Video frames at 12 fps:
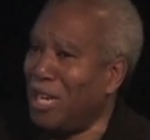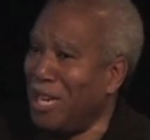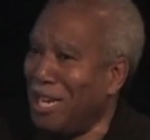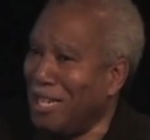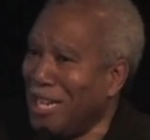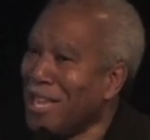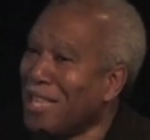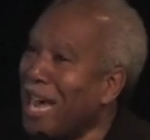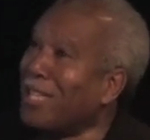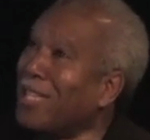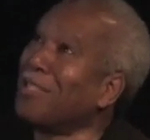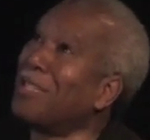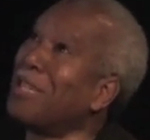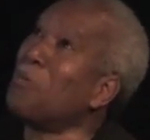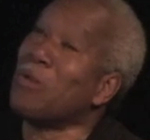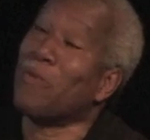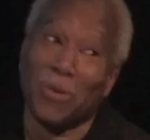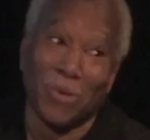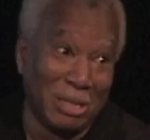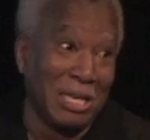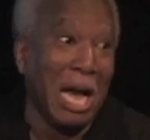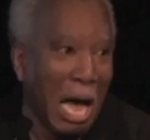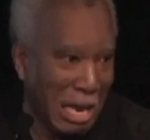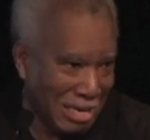seen, I think, that we've ever
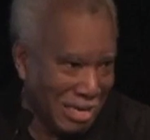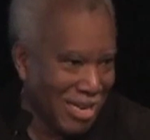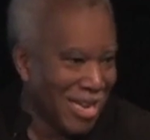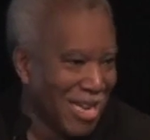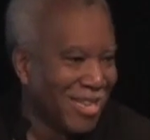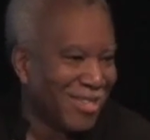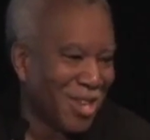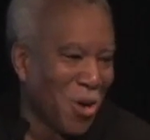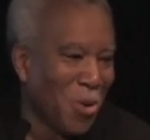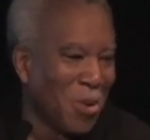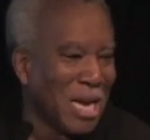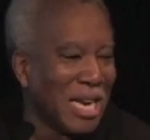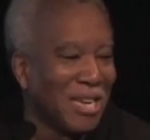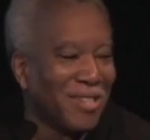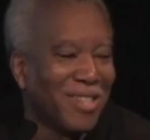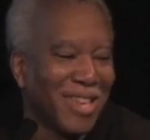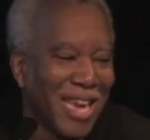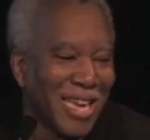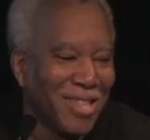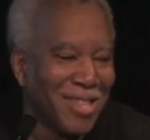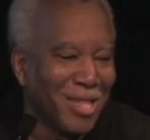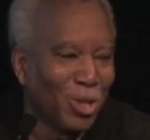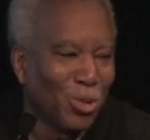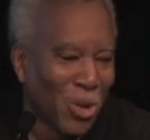done. So it has stayed
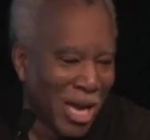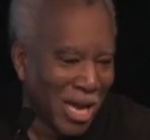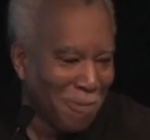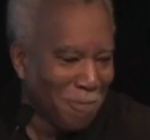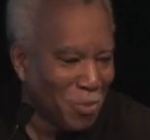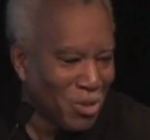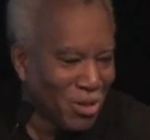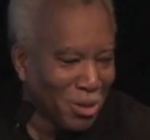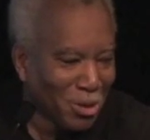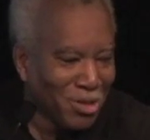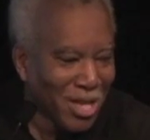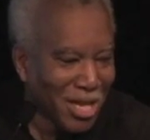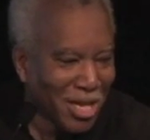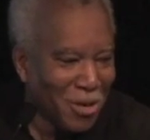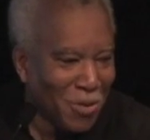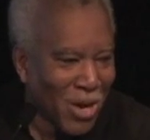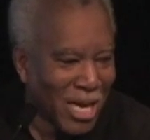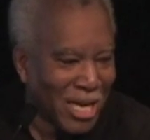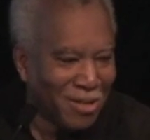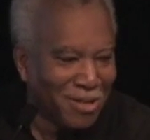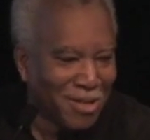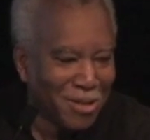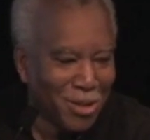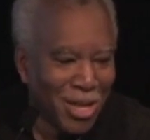this way, still stuck in a vise,
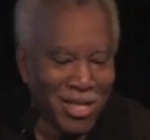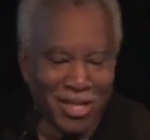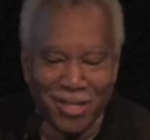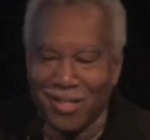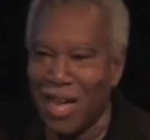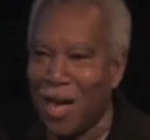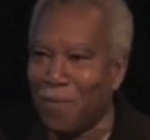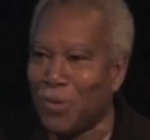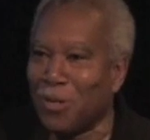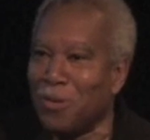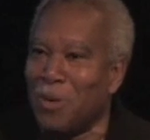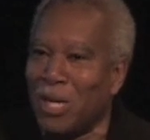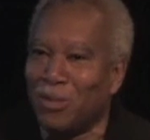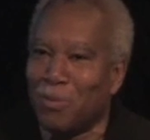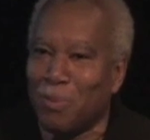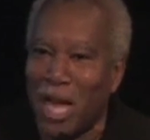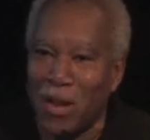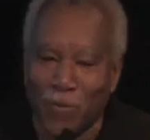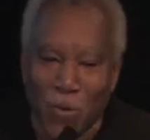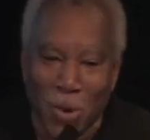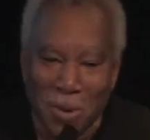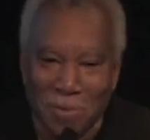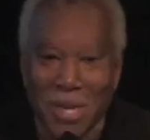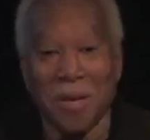still on this optical bench
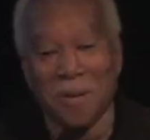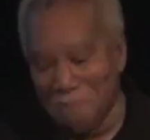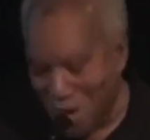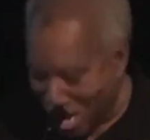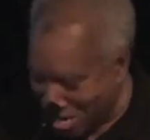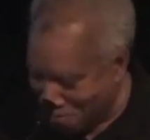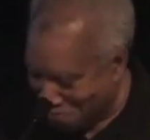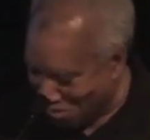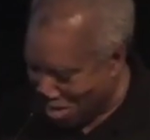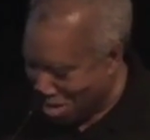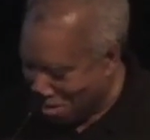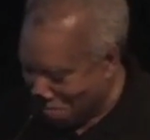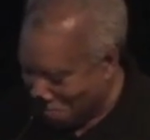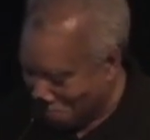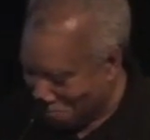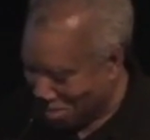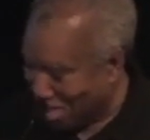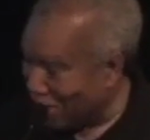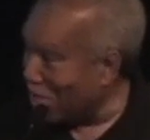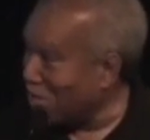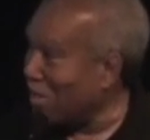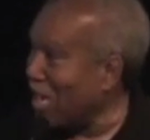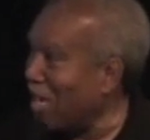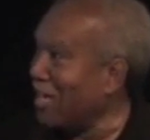platform, but um, it
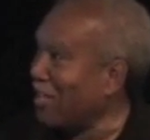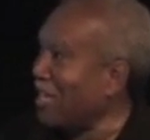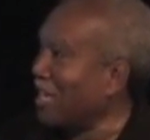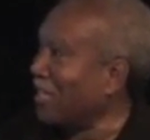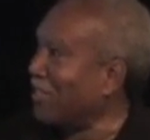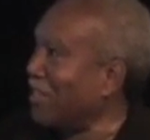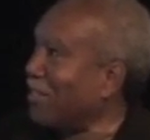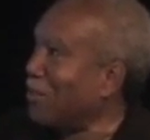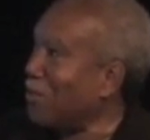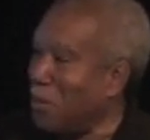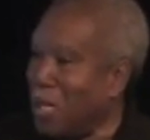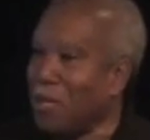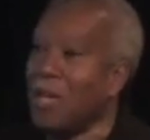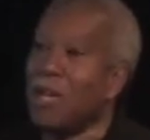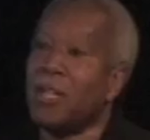turns out I think it's, it's peak.